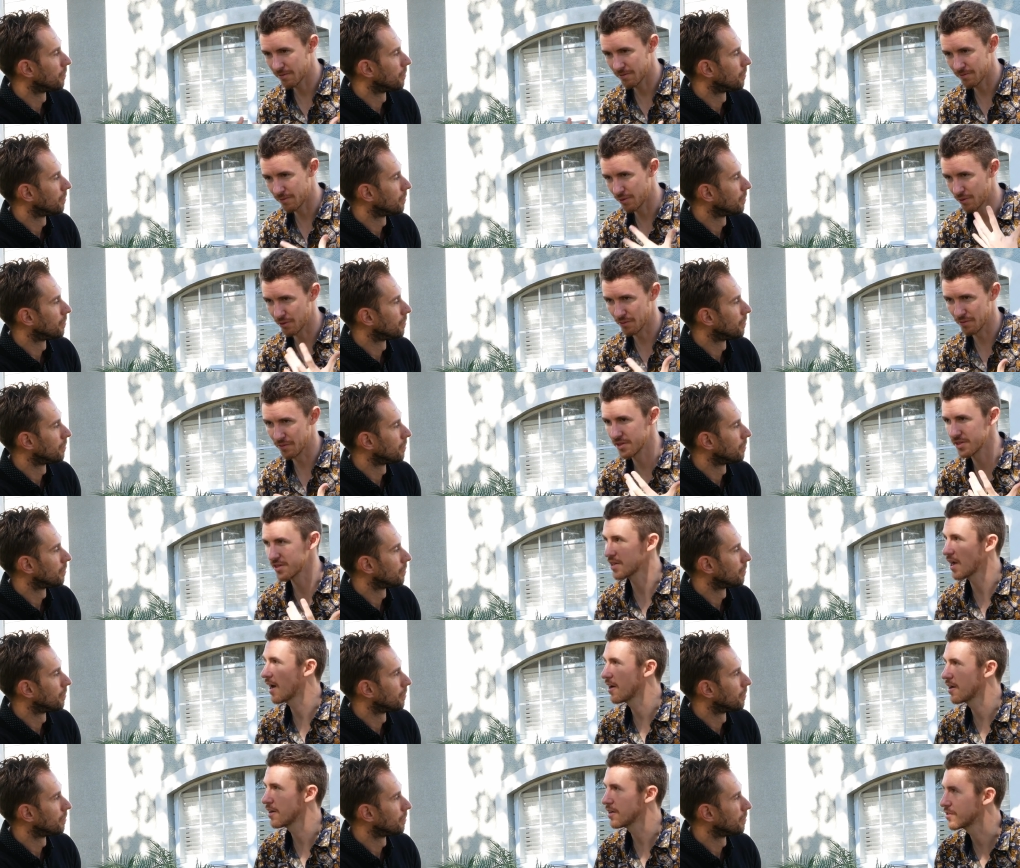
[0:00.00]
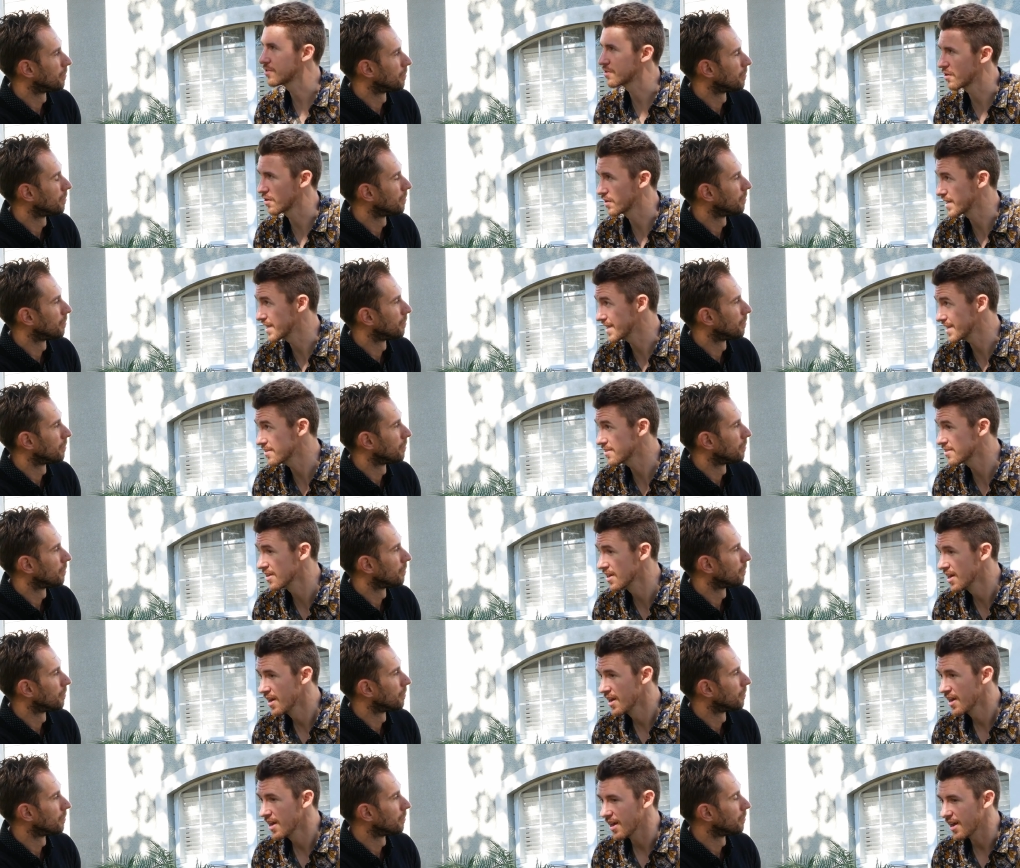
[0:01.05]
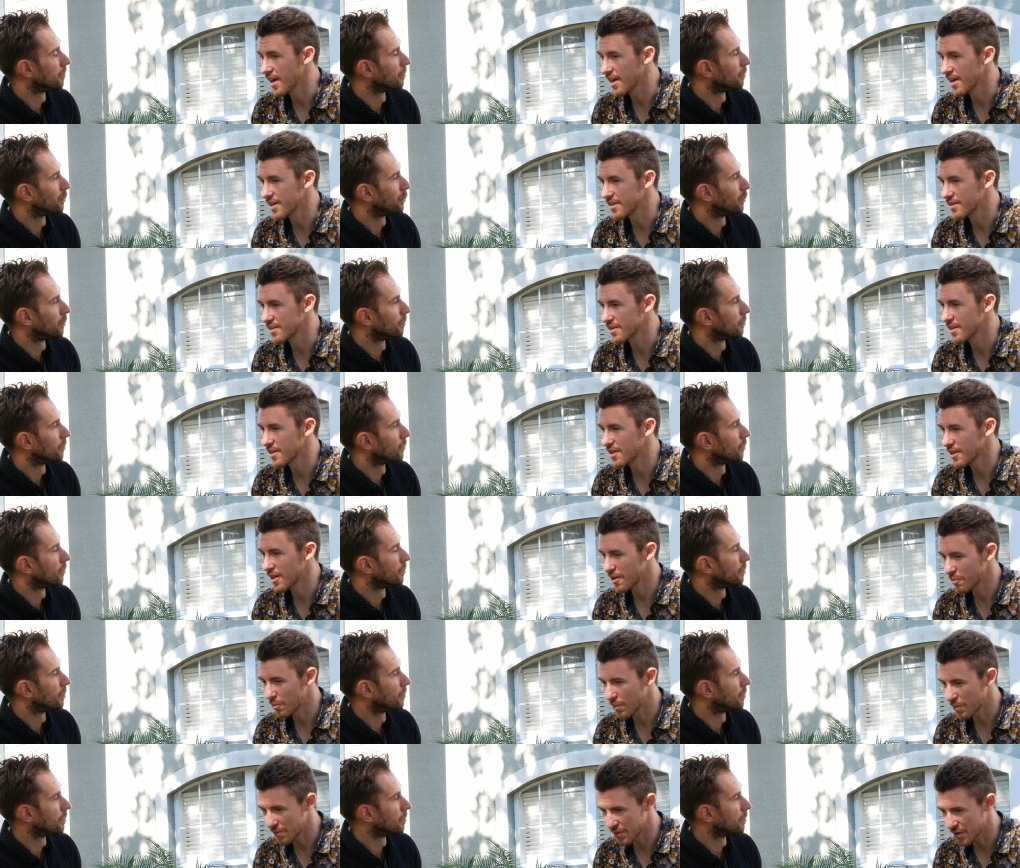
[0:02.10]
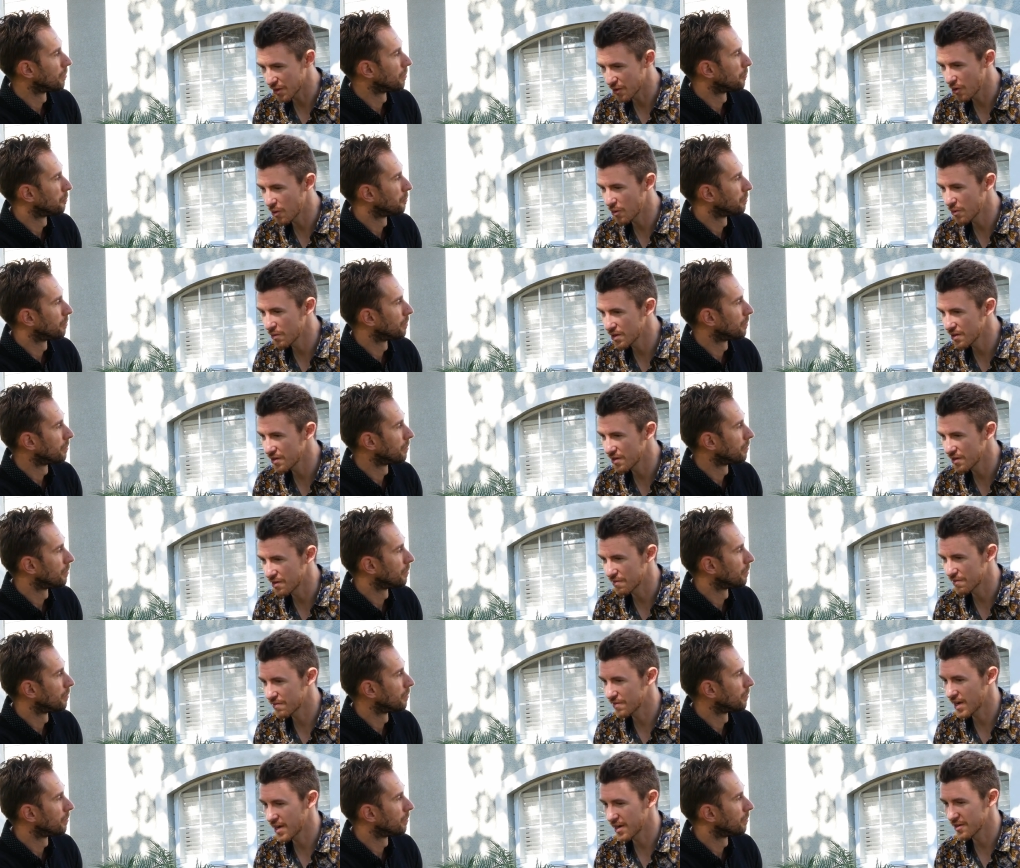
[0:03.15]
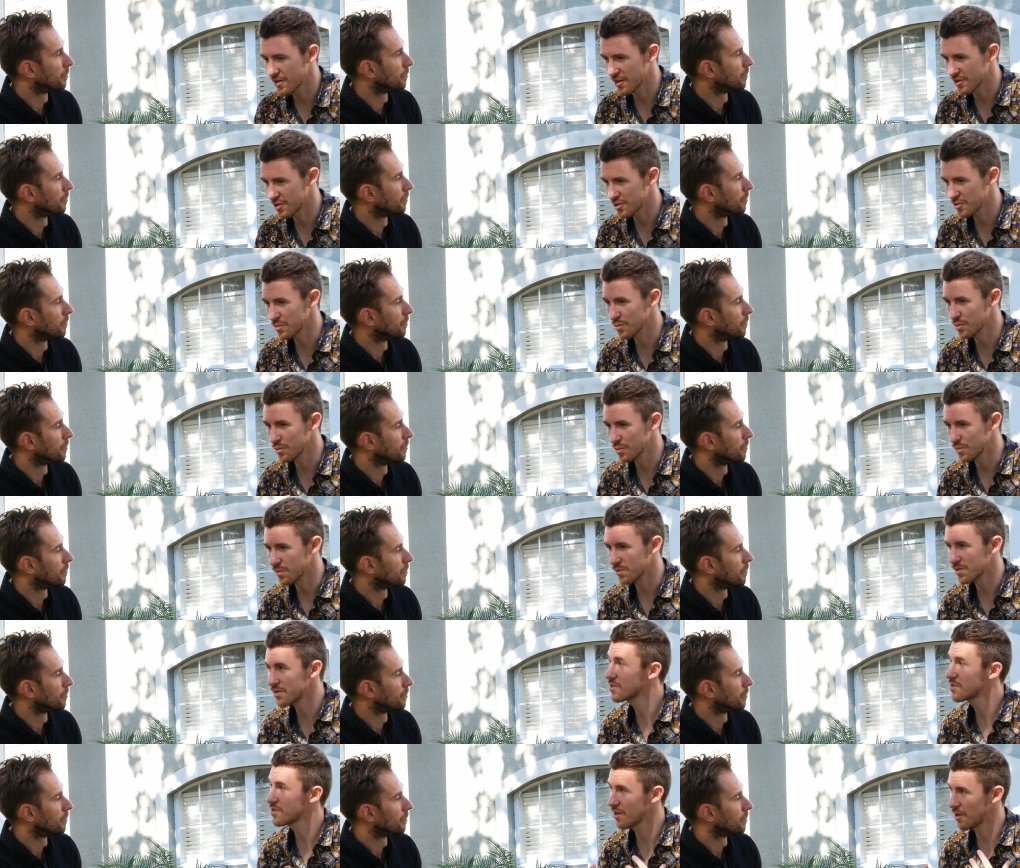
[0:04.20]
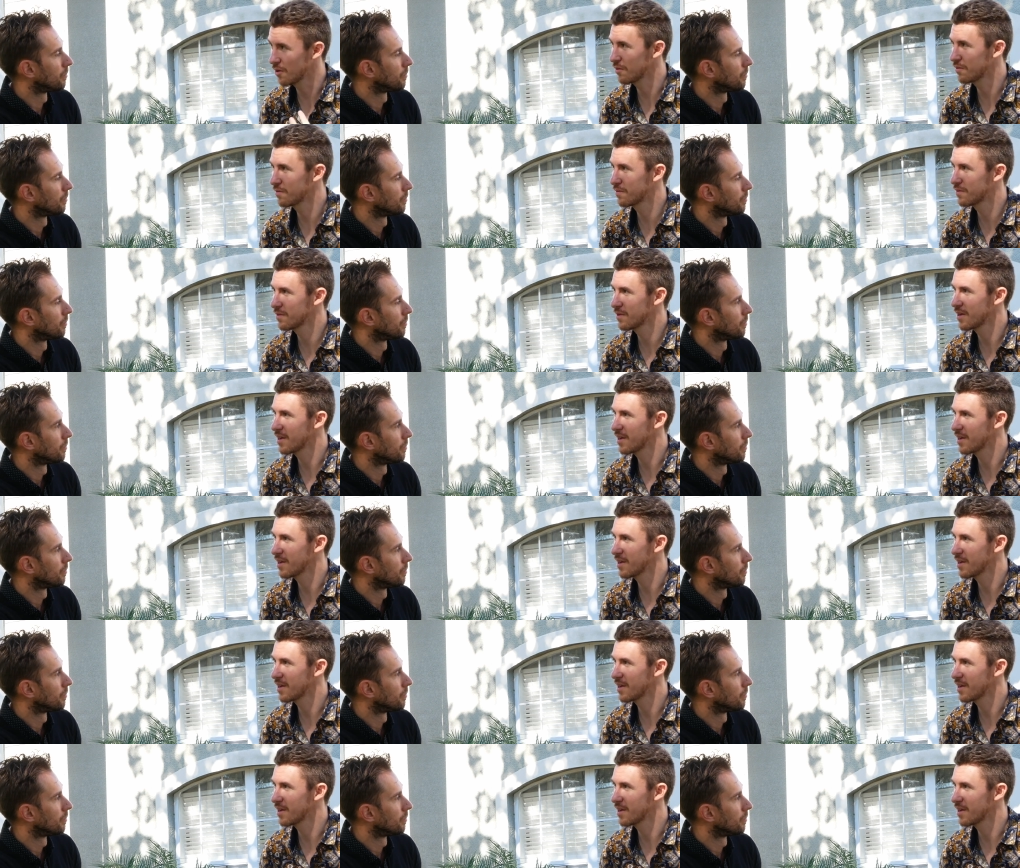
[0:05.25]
Speaker 1: our own desires our needs and when we can hone in and find our true self